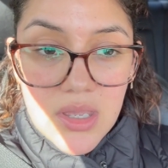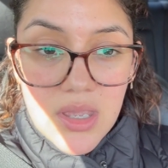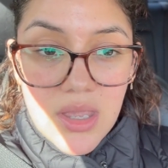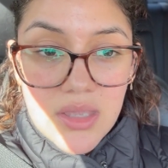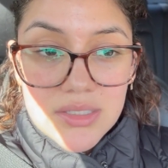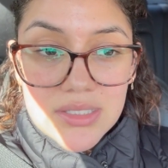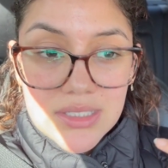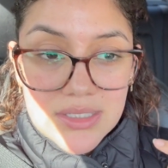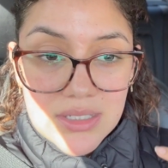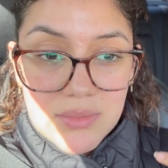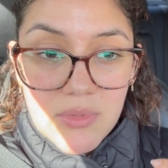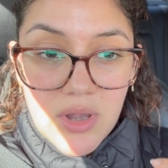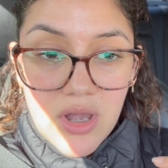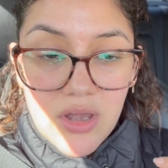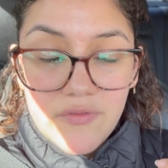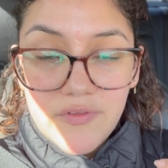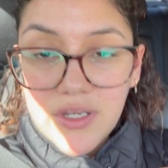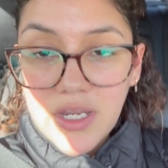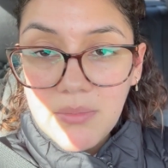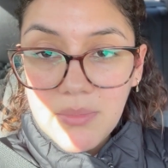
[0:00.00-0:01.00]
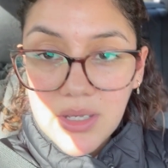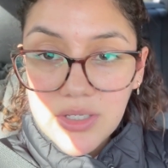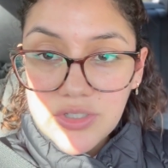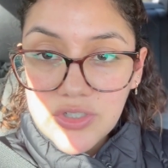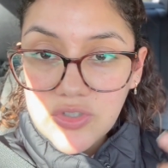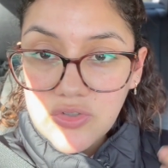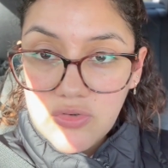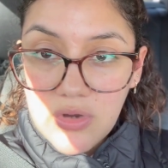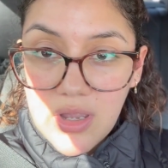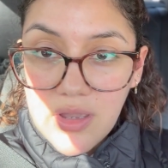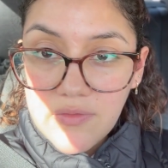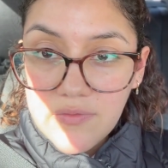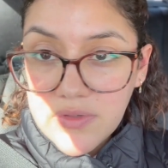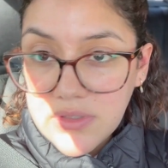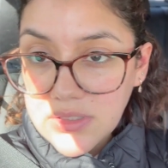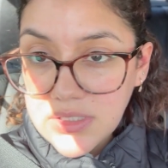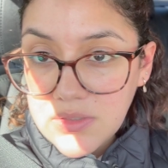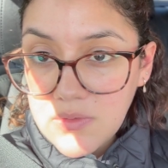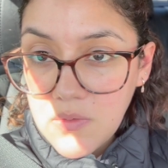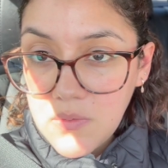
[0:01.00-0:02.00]
since I'm off, and I might just drive and
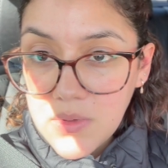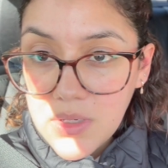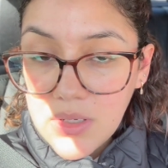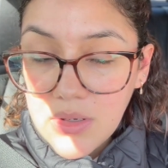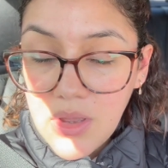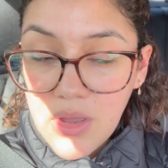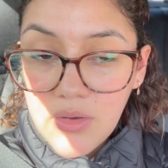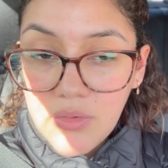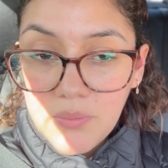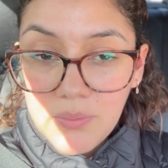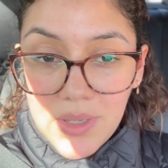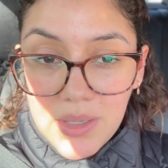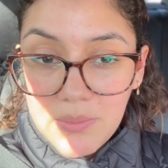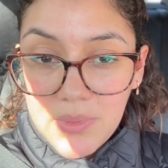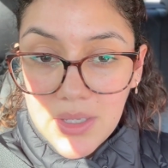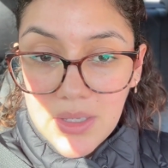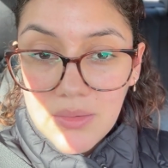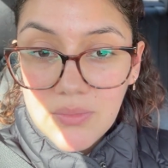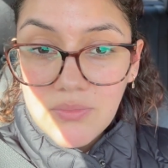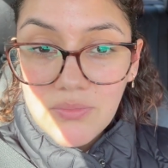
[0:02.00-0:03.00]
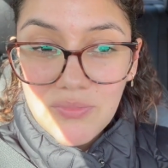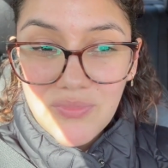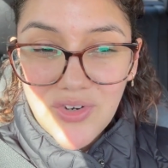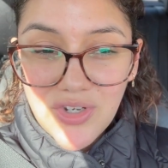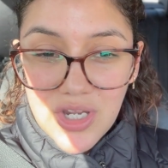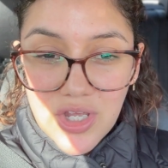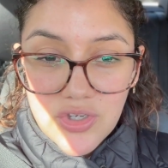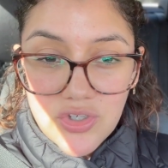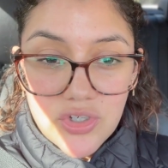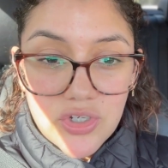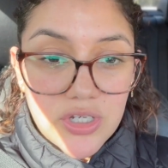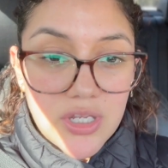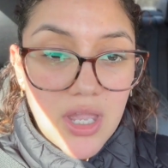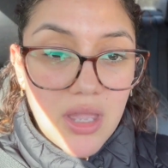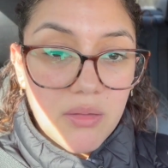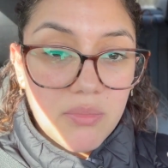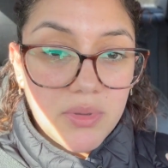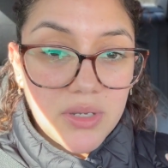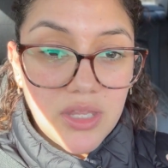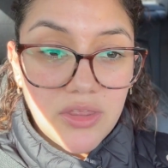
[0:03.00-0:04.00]
see where we go. Maybe, we're not sure
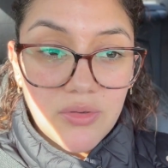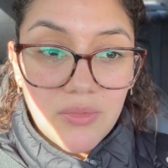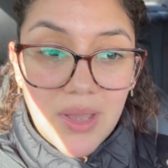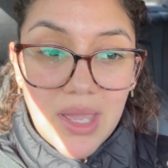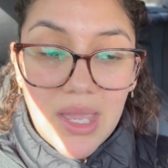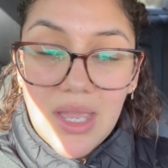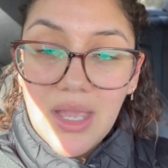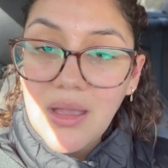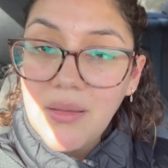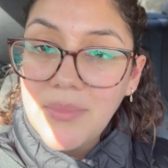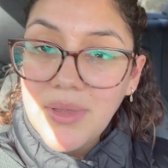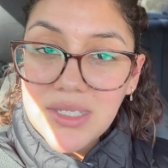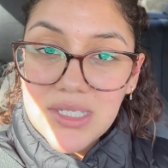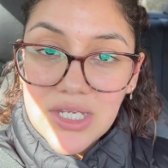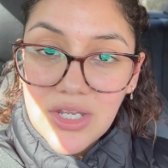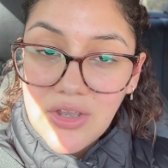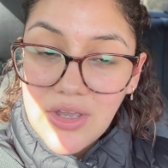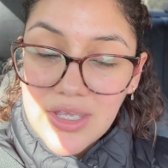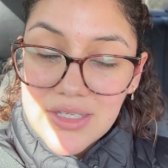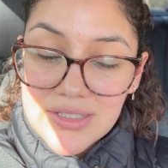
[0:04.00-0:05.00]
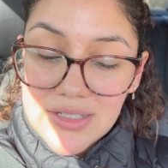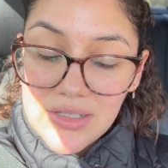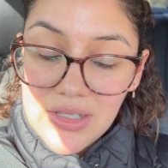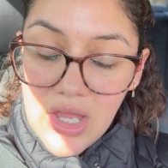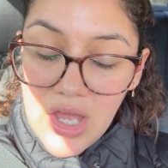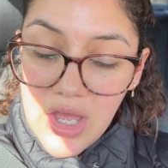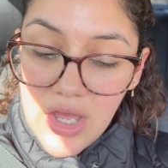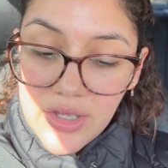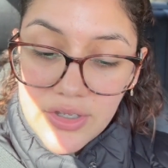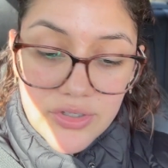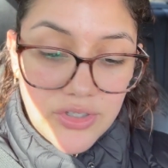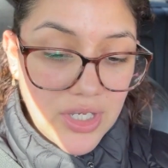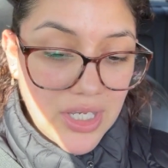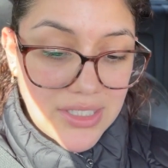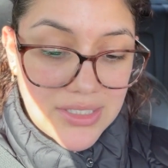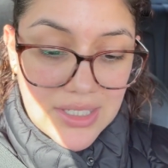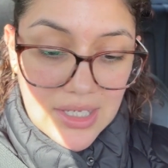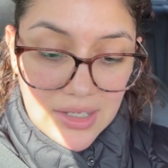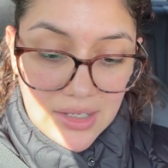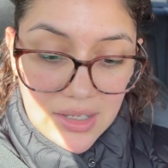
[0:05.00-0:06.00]
yet, but either way I'm gonna take you guys along. You guys
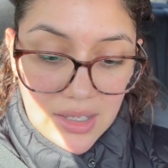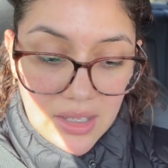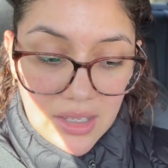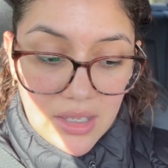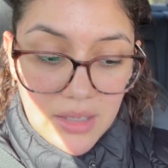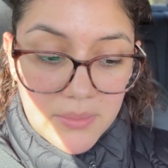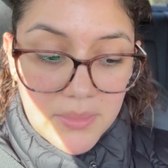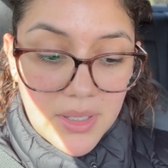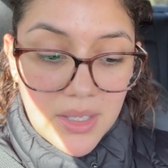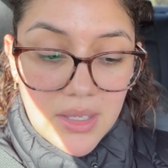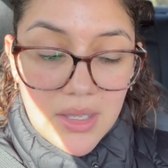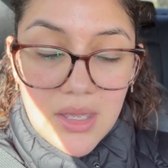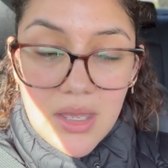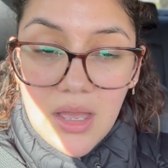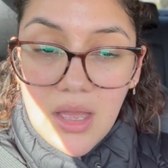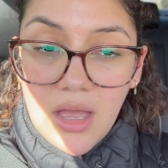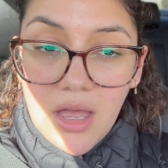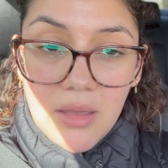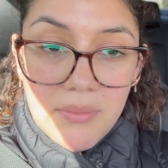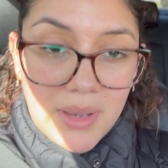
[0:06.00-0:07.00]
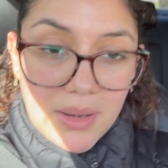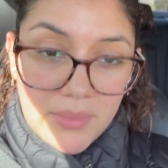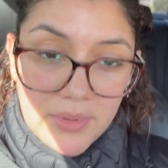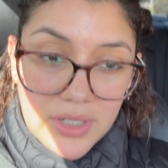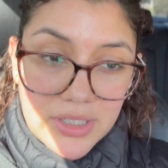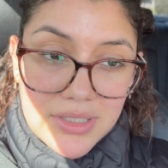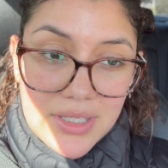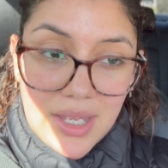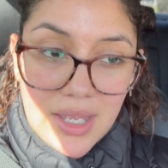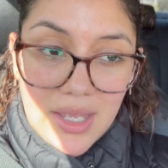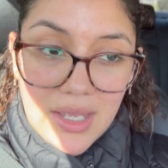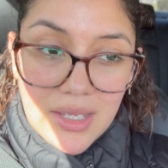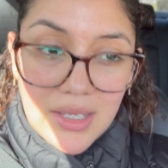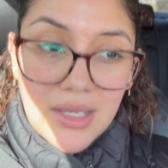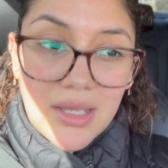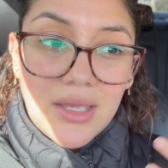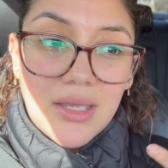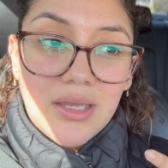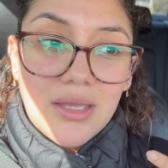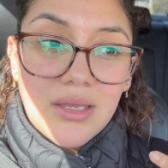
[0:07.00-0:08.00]
can come on my birthday
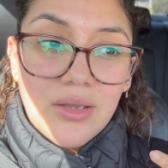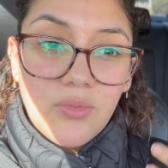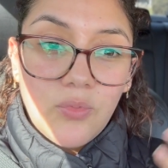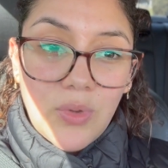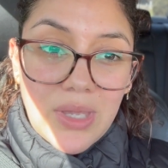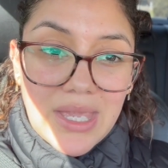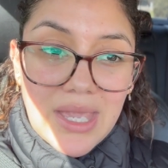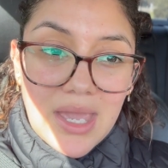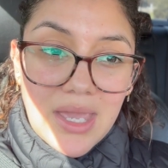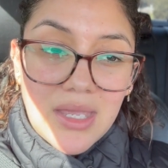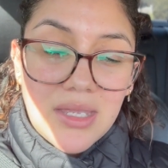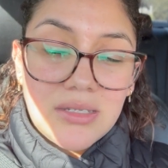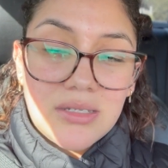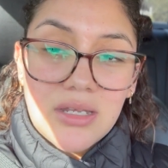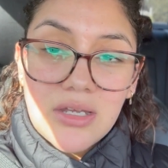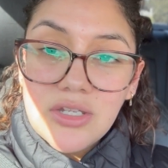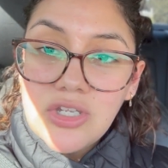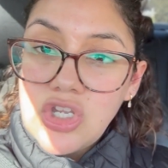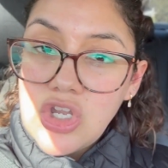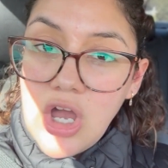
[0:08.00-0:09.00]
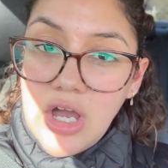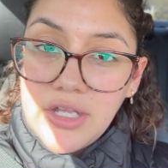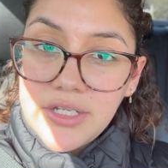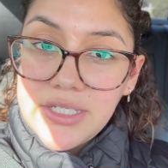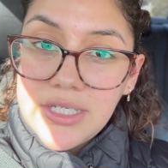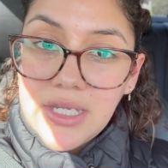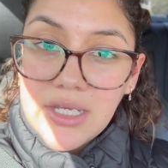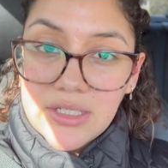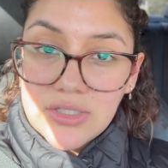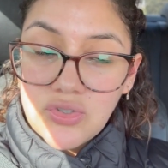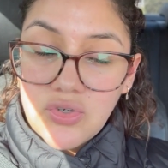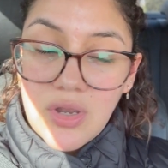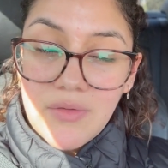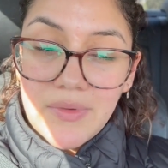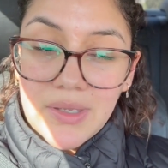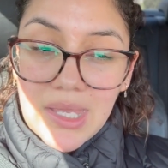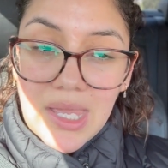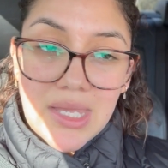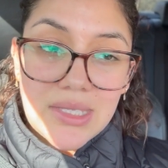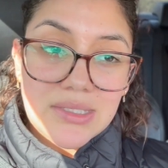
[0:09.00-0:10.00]
weekend, not
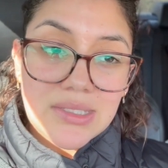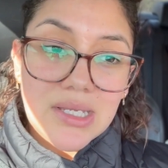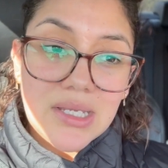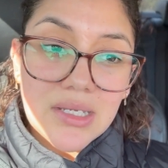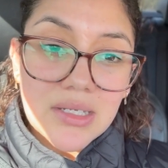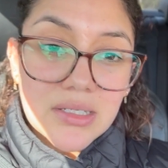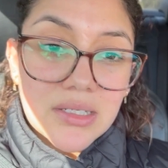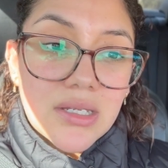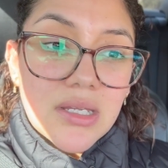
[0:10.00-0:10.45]
extravaganza.